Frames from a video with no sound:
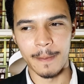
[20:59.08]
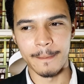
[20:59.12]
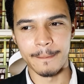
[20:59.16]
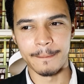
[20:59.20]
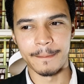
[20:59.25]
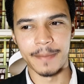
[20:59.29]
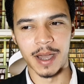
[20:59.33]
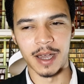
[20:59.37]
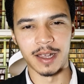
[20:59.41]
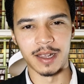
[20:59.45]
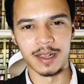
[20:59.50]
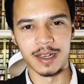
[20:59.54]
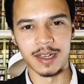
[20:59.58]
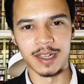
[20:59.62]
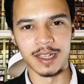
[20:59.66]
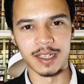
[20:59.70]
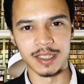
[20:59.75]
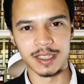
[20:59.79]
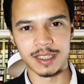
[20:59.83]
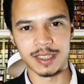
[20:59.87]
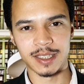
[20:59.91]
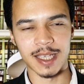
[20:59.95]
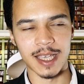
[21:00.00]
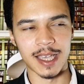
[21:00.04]
But
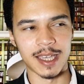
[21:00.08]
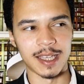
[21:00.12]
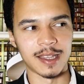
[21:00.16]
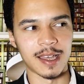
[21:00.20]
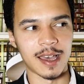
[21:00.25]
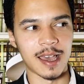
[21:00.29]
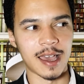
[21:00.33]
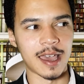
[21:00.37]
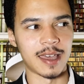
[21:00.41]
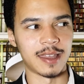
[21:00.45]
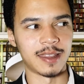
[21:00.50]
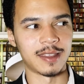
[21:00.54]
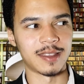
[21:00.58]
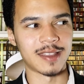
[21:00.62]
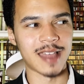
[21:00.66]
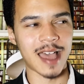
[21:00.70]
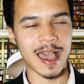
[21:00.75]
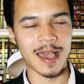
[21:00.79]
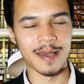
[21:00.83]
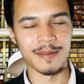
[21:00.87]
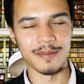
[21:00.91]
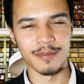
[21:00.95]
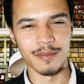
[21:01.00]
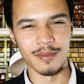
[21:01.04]
let's say
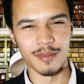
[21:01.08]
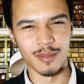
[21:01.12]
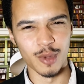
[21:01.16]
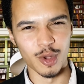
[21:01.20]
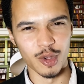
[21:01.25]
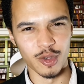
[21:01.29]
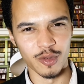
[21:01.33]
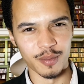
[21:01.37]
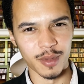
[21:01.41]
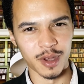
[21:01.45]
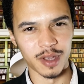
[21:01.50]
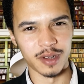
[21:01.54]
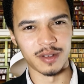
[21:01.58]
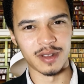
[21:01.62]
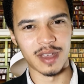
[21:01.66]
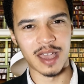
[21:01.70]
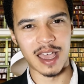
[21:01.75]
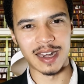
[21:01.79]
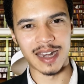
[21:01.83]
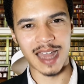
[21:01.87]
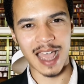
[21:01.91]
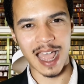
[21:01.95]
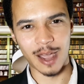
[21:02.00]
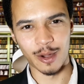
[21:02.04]
that movement
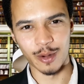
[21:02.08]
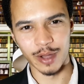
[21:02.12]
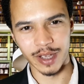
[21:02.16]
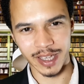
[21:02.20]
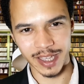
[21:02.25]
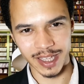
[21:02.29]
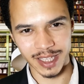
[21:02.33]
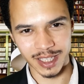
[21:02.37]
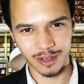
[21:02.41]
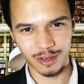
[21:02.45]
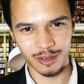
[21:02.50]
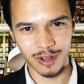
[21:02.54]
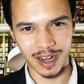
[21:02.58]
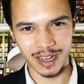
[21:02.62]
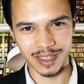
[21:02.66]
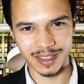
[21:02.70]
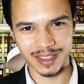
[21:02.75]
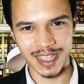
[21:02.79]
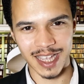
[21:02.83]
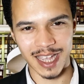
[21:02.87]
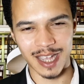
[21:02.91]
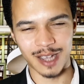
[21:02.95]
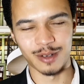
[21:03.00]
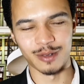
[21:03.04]
and how it gets cracked
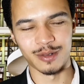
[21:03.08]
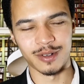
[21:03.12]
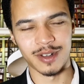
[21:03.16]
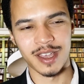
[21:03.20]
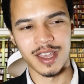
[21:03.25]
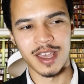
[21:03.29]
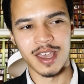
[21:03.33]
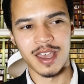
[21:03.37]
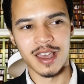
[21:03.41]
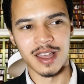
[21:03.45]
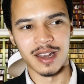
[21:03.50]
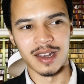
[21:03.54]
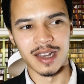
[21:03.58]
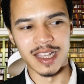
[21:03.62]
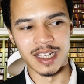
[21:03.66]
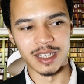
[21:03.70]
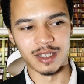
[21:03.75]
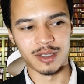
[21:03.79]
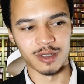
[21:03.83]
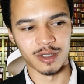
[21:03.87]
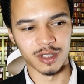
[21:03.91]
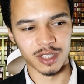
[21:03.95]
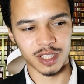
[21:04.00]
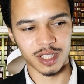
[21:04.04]
down leads to a